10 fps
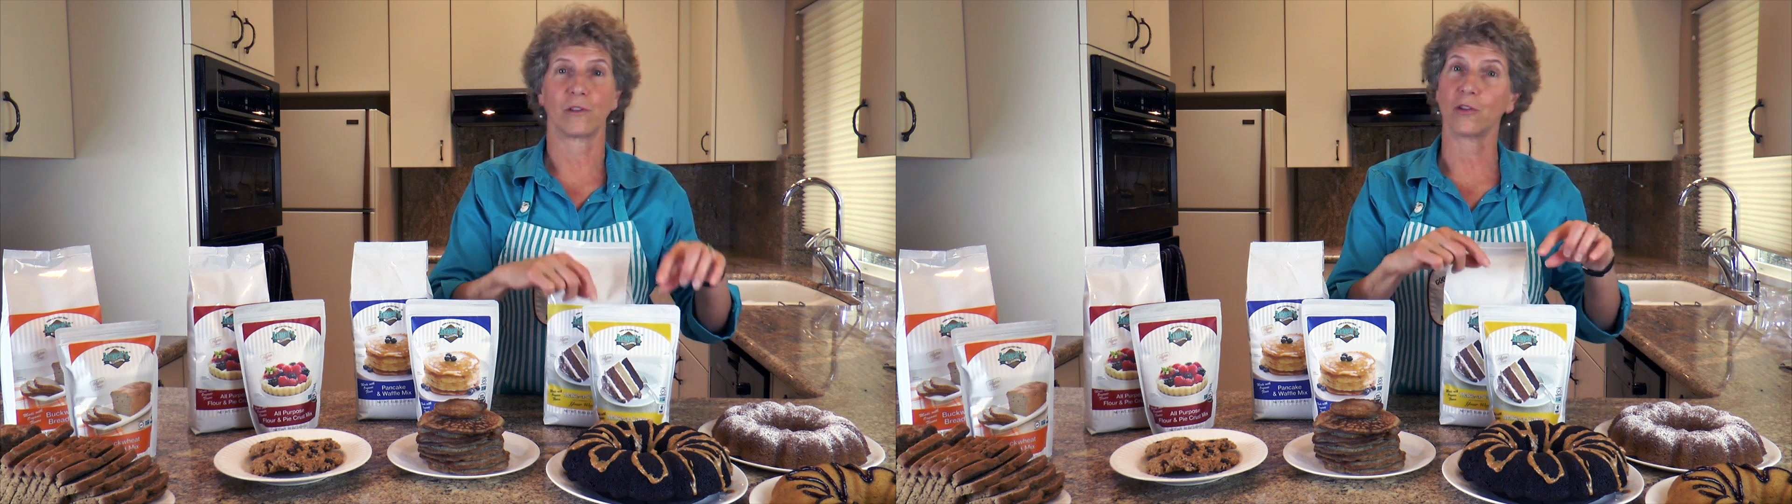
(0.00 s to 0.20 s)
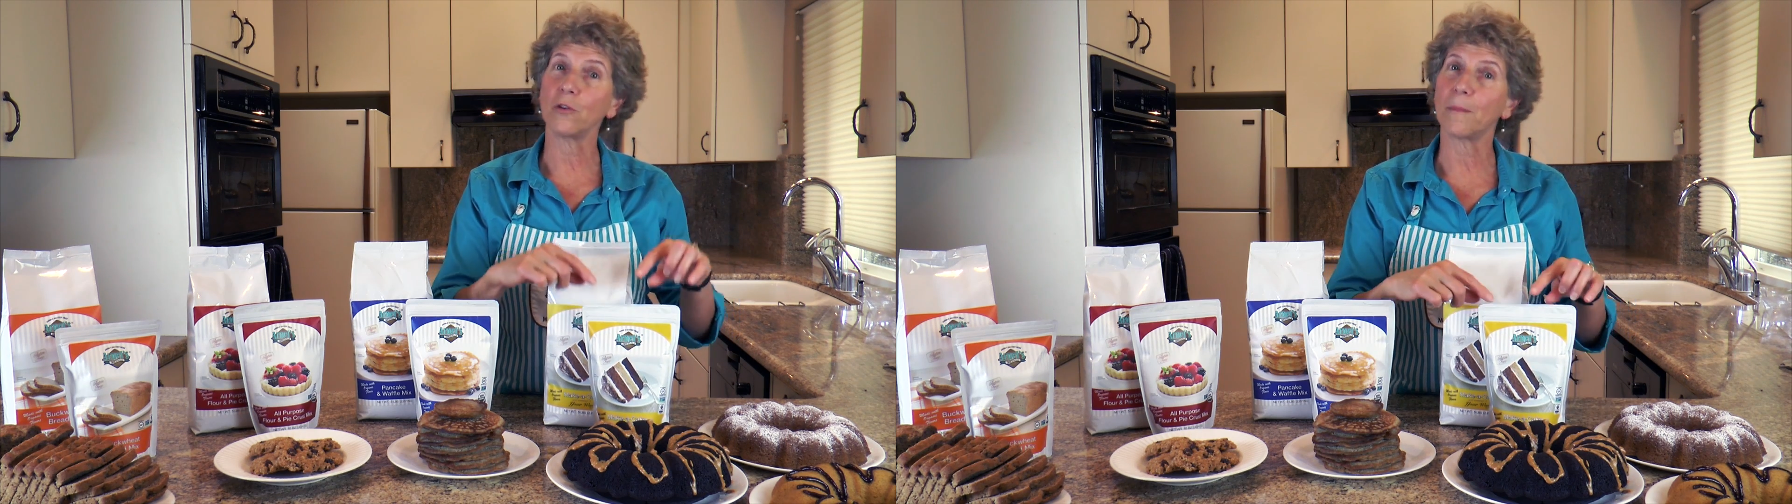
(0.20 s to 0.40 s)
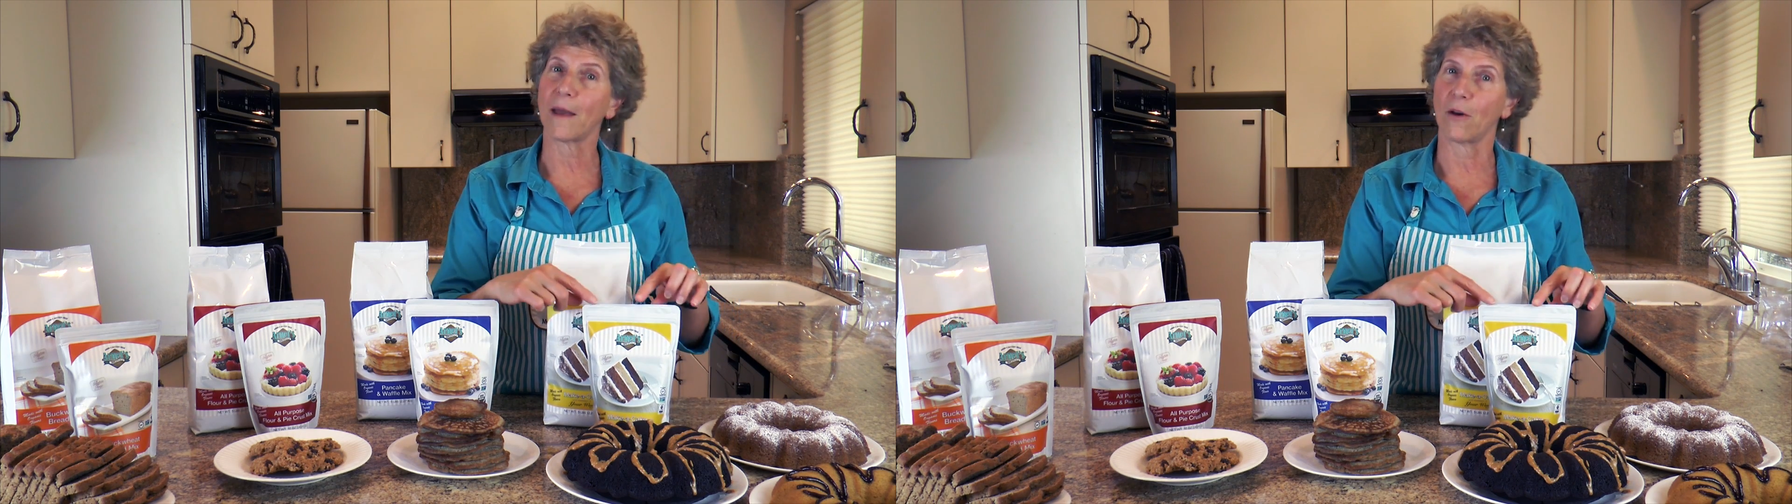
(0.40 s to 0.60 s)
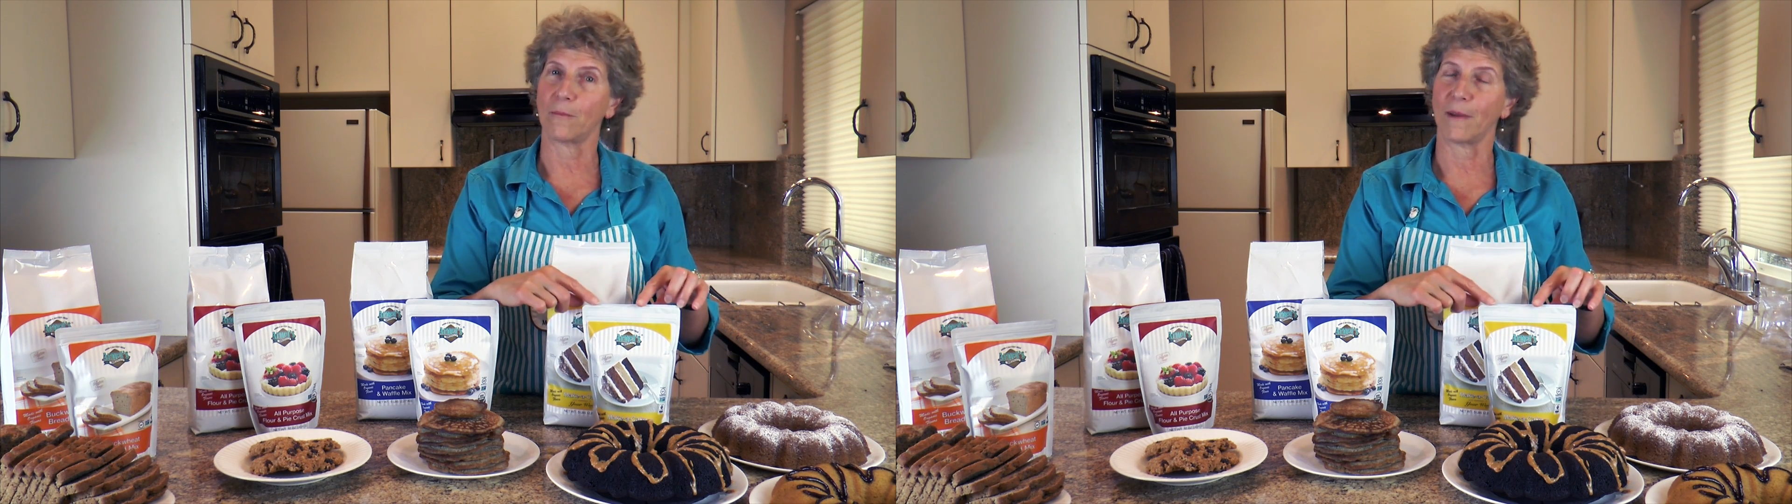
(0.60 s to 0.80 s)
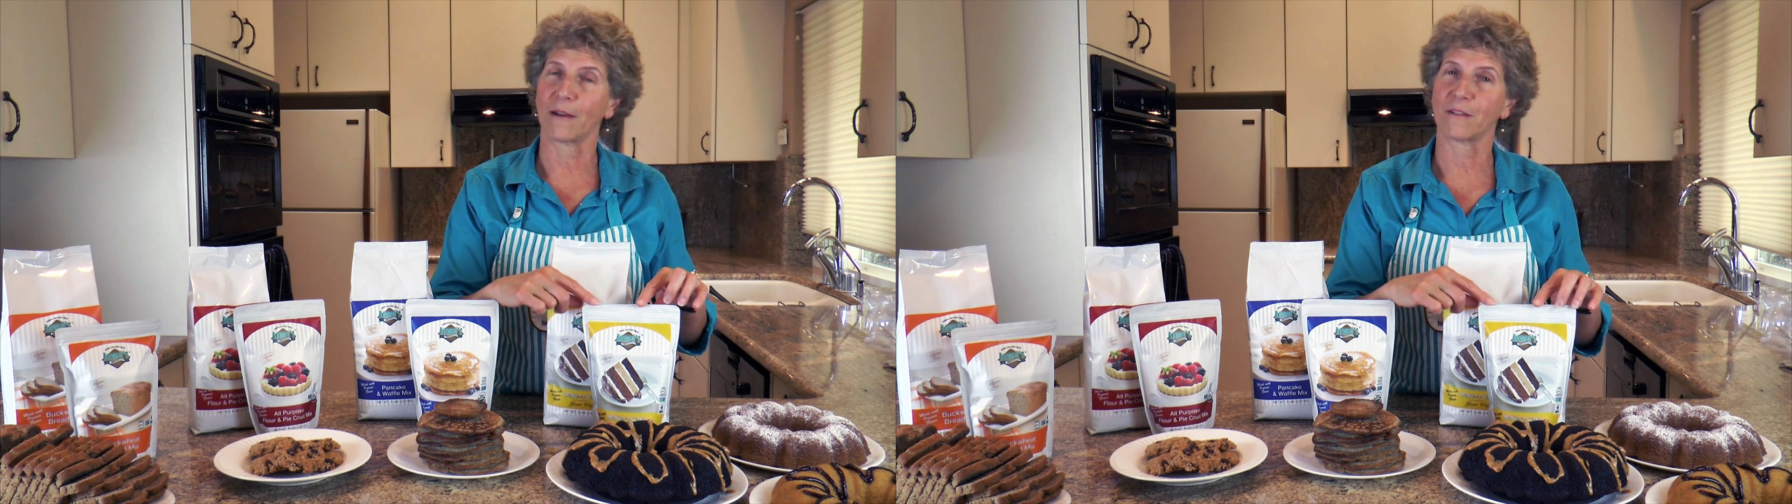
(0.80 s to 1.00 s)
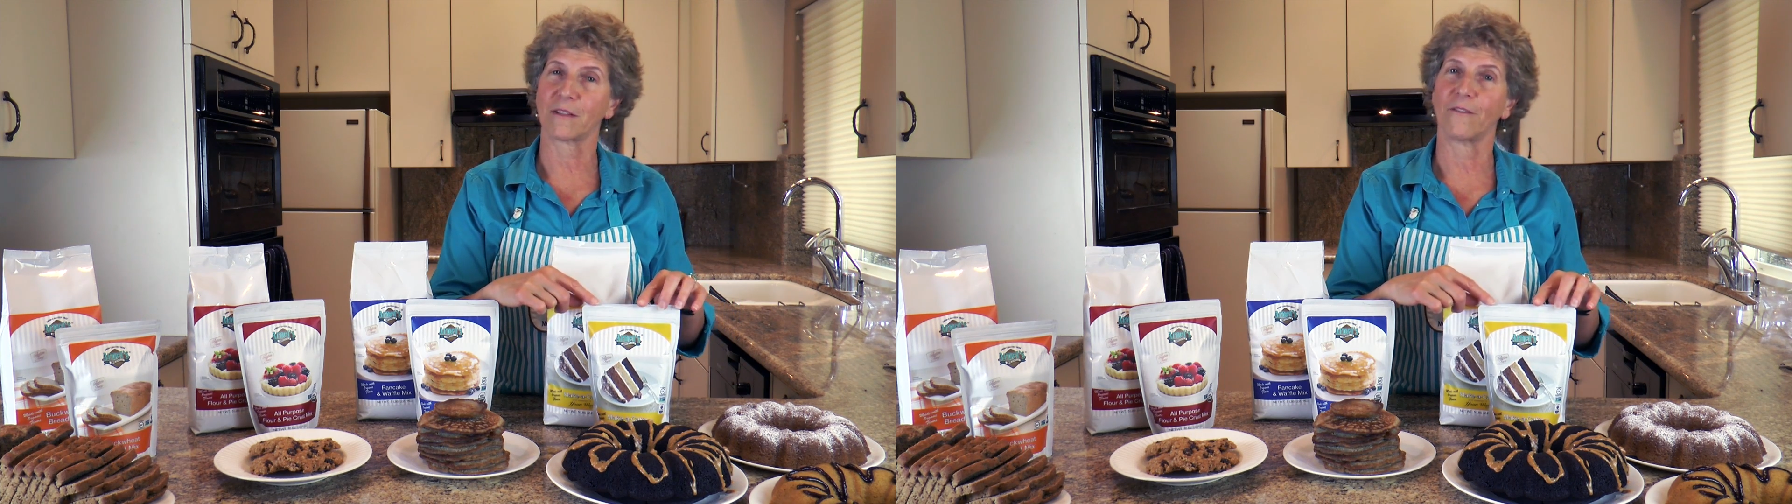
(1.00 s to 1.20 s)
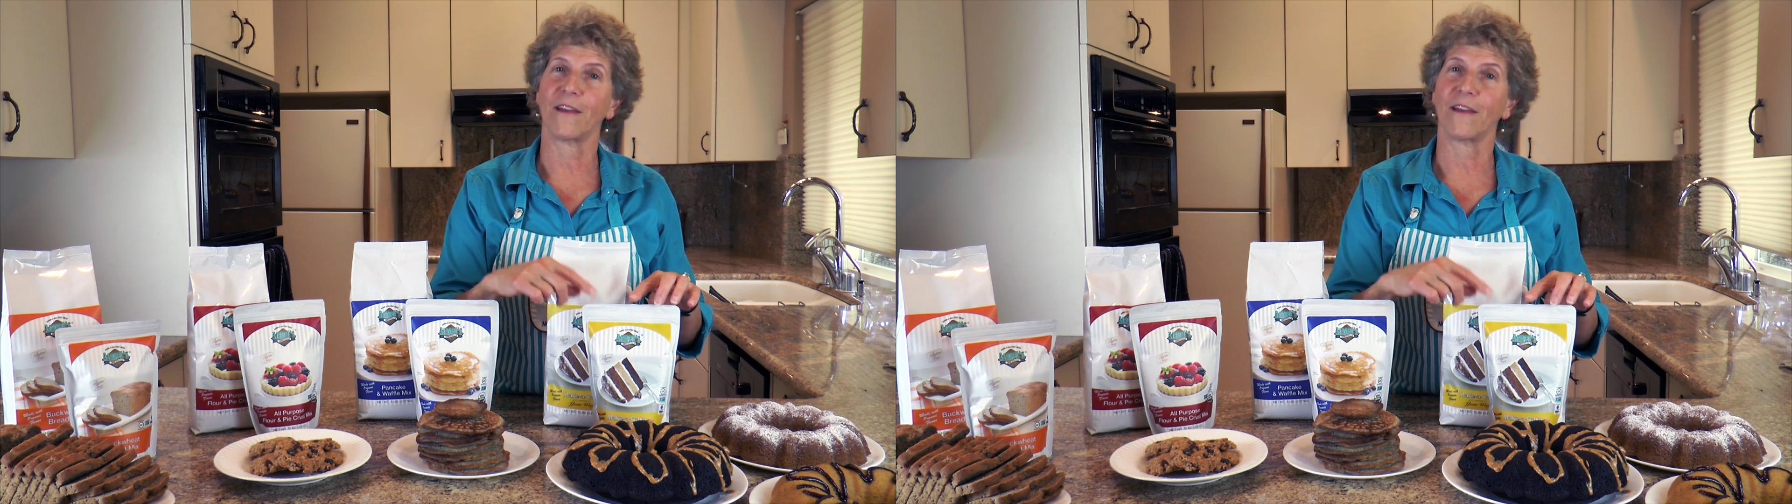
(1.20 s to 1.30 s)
2-pound mix of